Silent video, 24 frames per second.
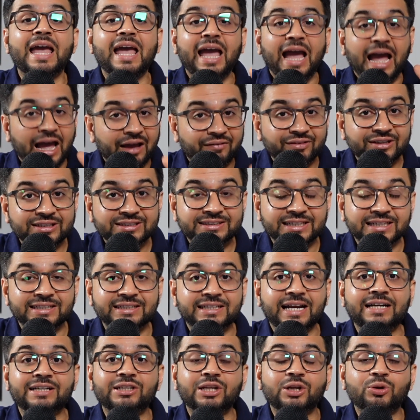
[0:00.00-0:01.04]
Having said
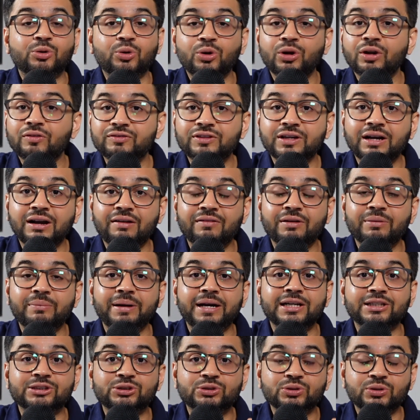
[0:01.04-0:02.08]
that, the role of the
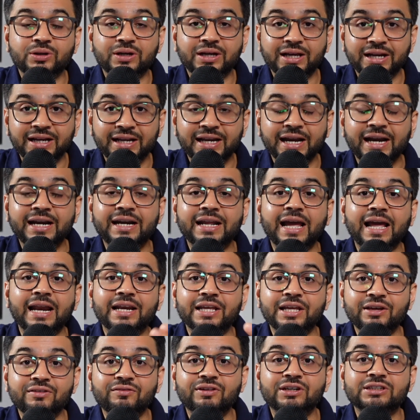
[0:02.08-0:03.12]
government is to create and
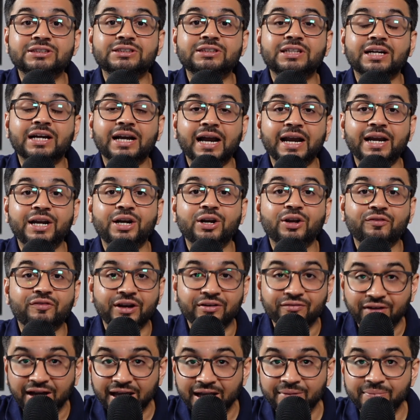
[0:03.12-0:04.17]
give us the kind of
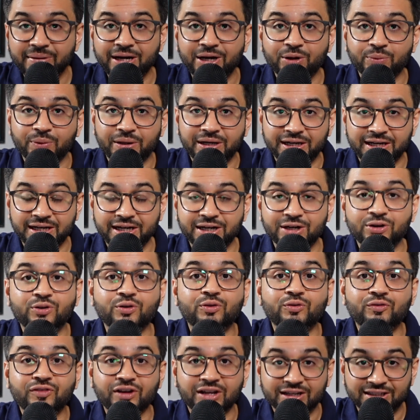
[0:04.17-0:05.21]
environment we need to
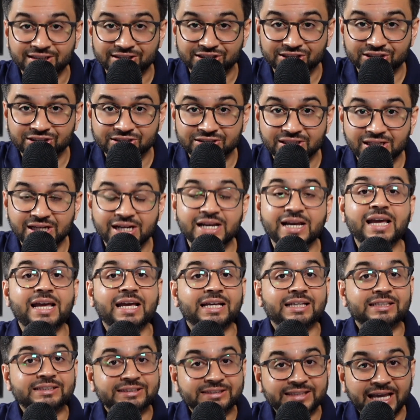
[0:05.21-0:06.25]
flourish.
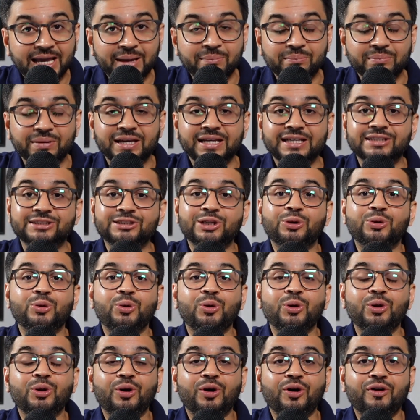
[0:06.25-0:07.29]
Same is the
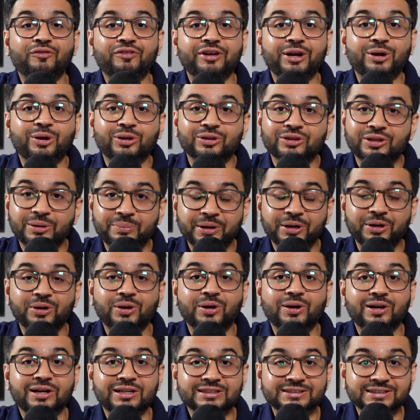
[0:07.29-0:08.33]
role of an
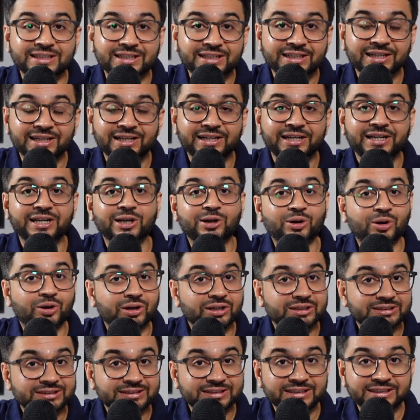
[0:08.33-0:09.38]
entrepreneur, a senior leader, or
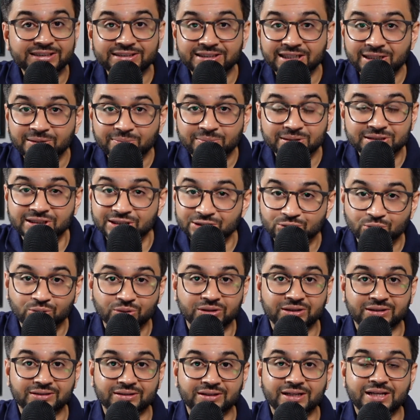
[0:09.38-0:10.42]
a seasoned business
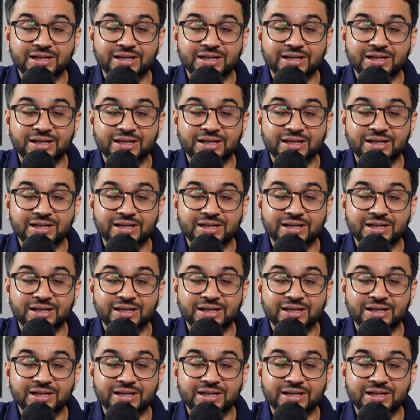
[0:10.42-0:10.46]
owner.